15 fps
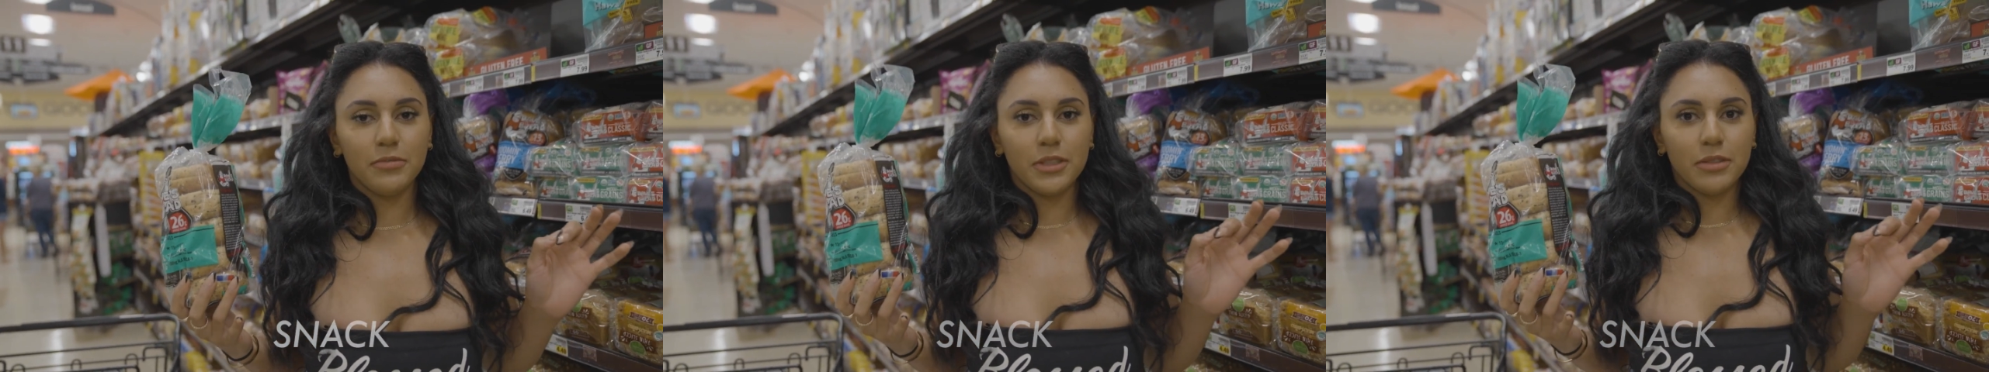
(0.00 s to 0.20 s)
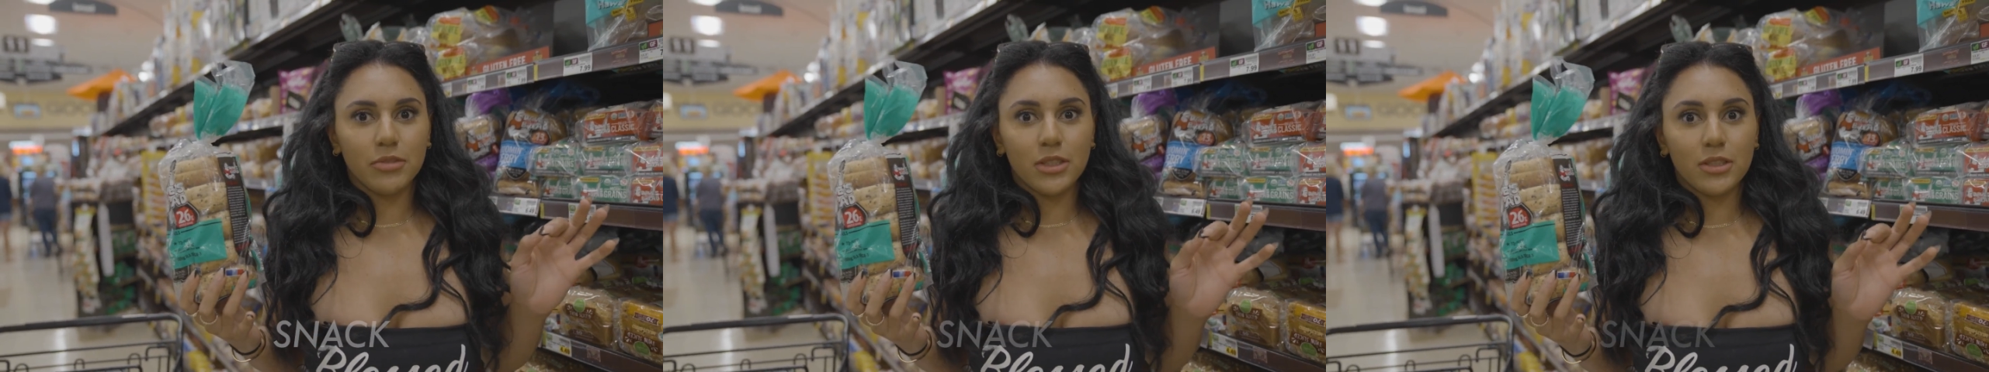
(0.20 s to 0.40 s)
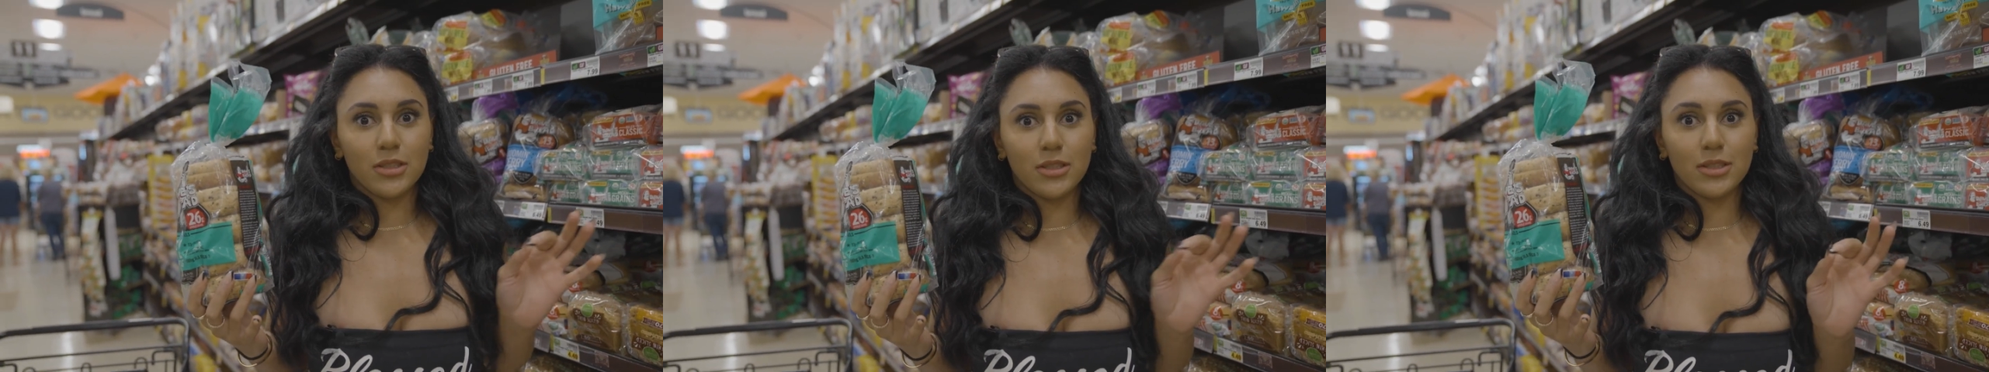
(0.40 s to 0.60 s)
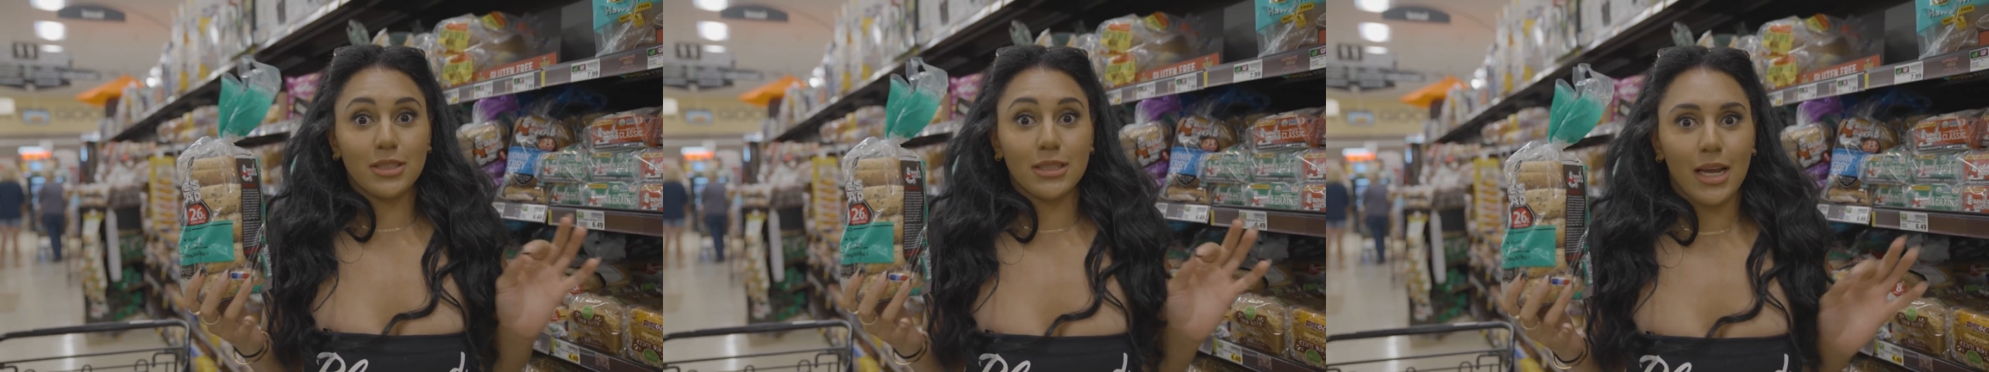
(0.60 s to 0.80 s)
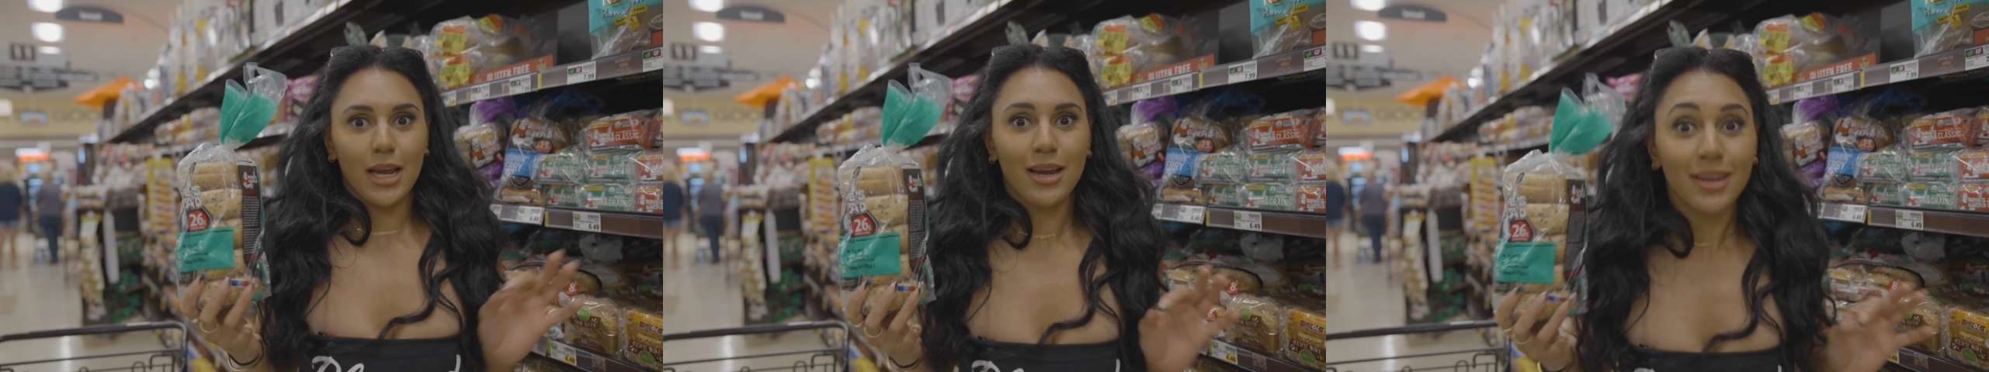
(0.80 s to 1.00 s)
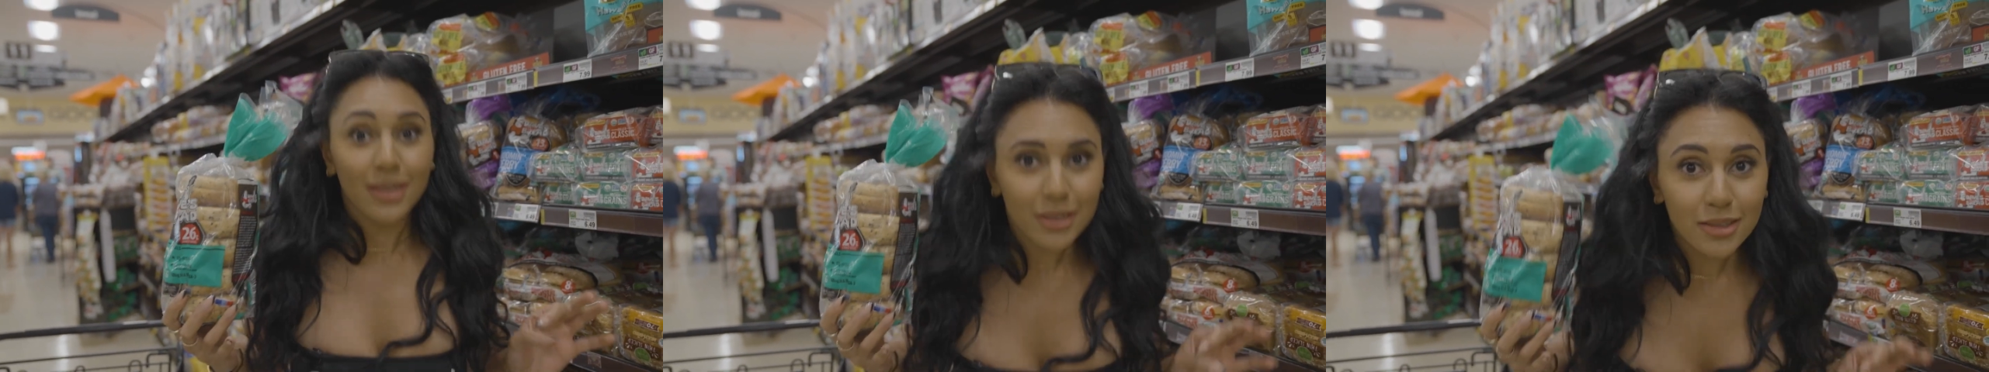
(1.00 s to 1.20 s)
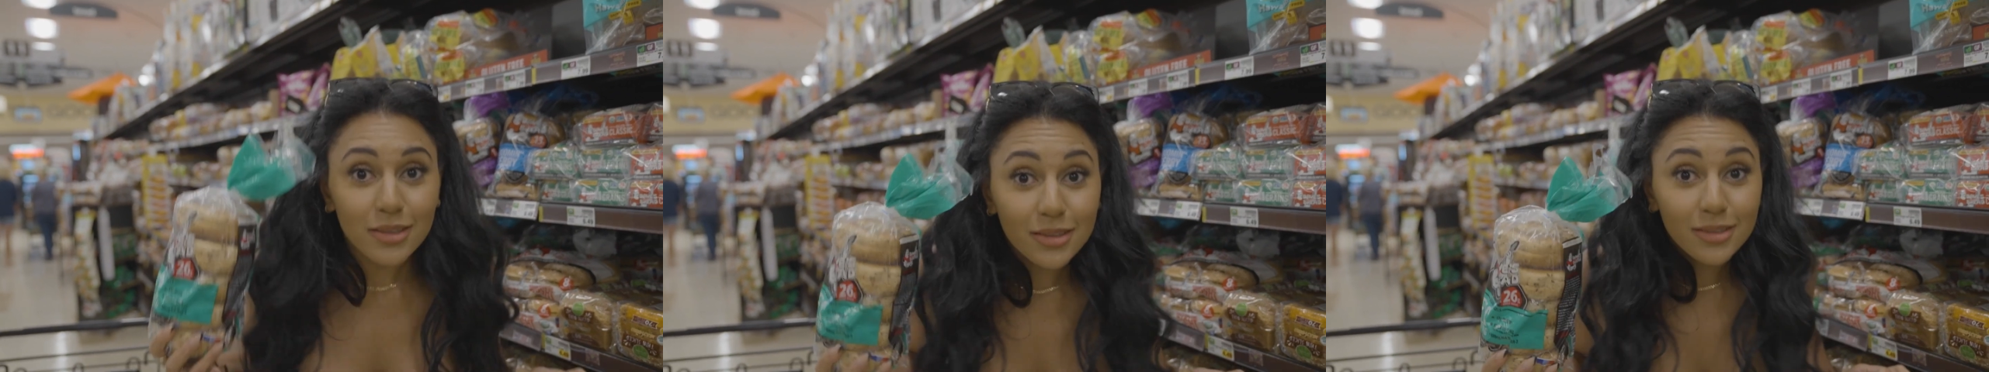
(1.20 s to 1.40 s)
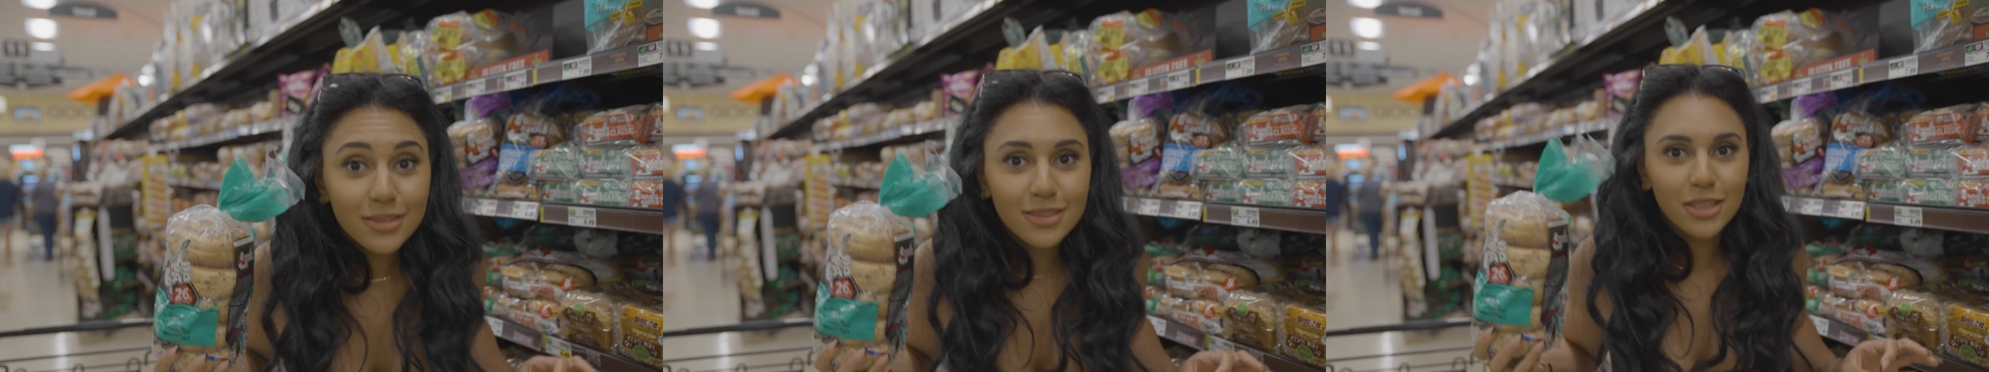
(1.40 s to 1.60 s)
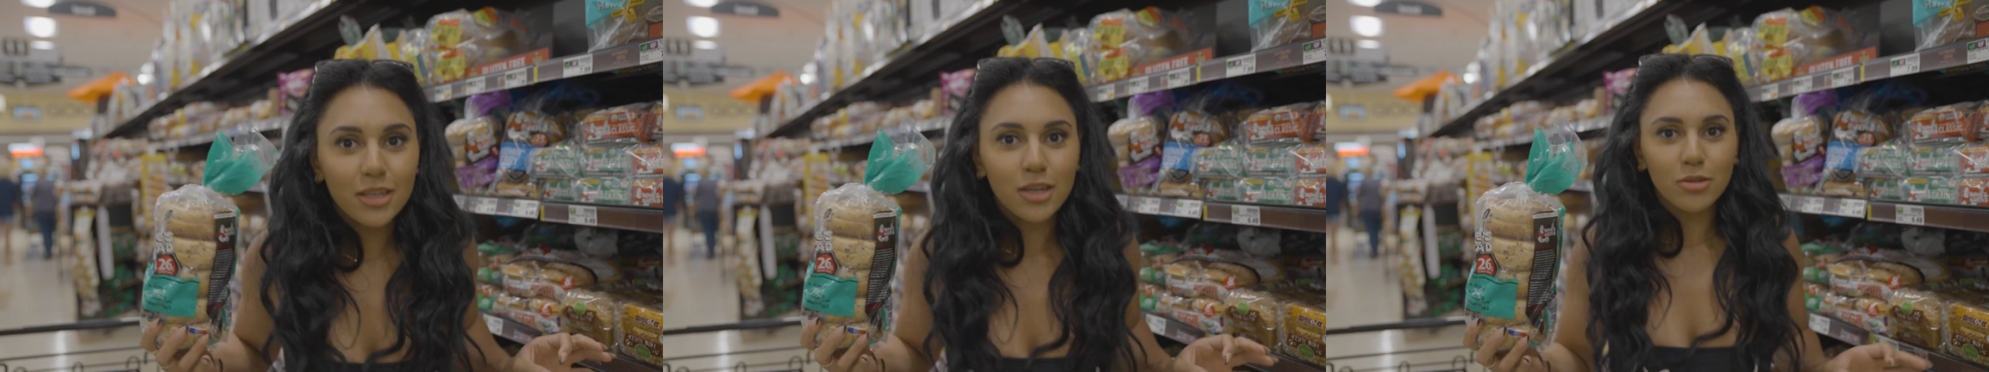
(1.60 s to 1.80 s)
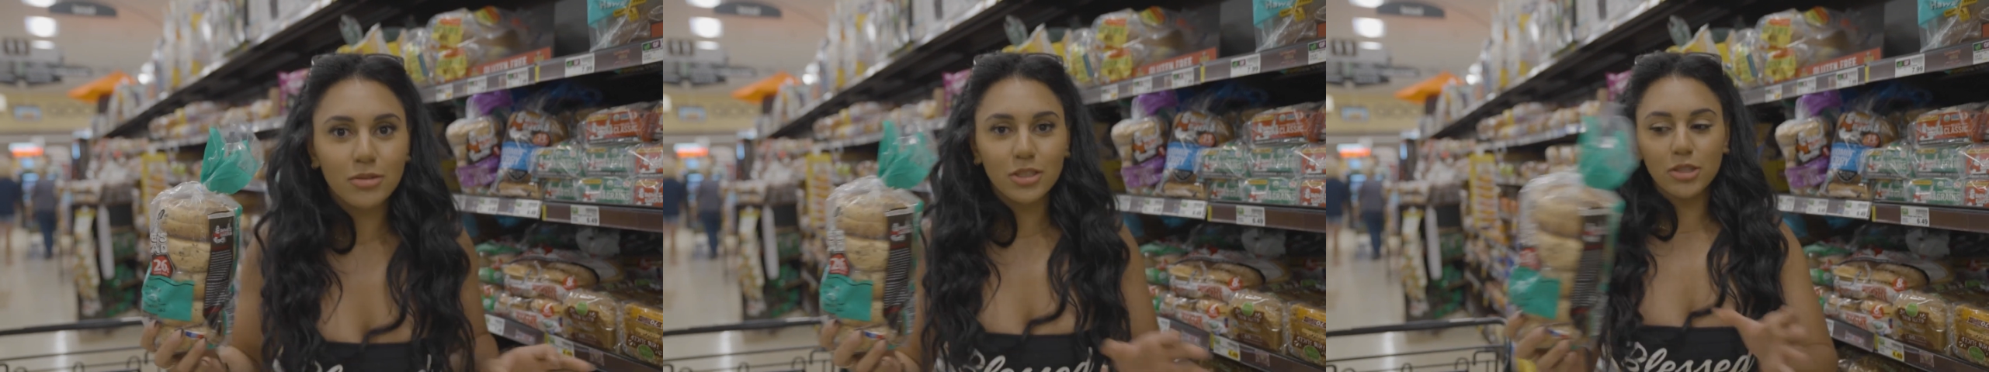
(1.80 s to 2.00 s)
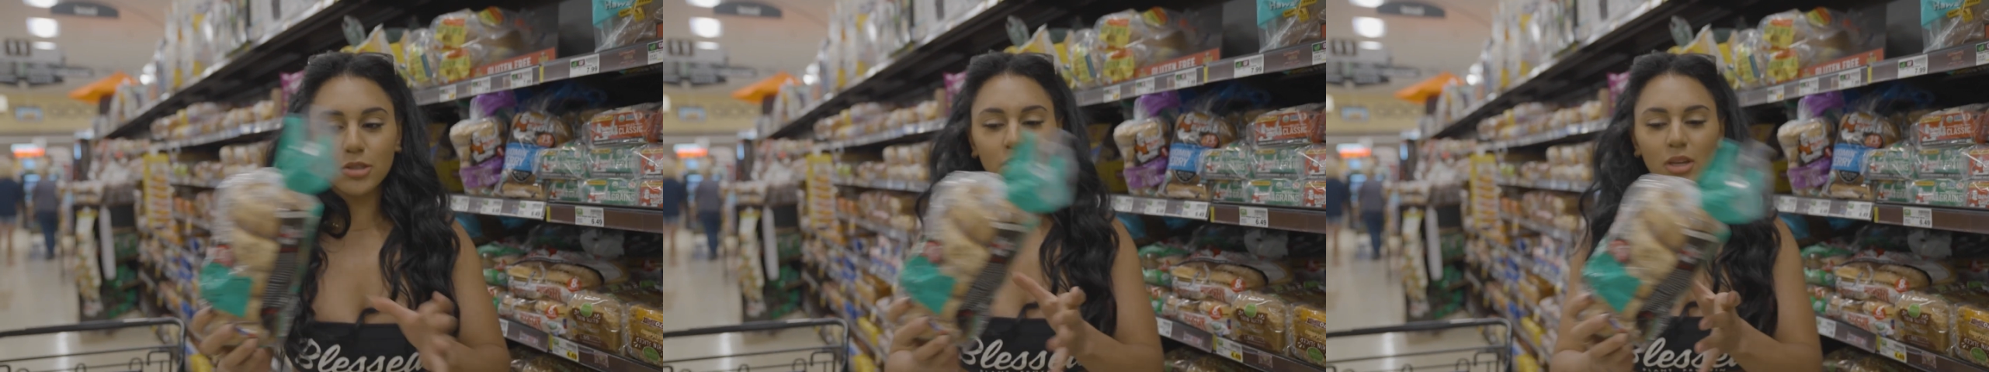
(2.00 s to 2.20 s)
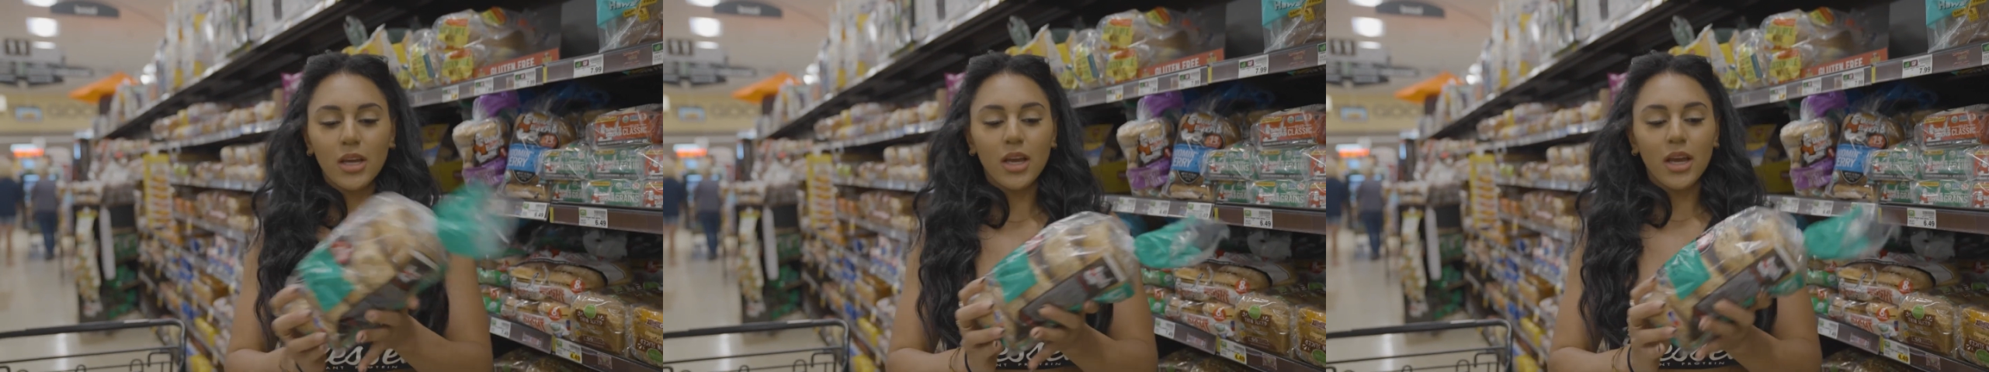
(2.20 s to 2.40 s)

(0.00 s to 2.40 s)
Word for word: favorite snack to go to.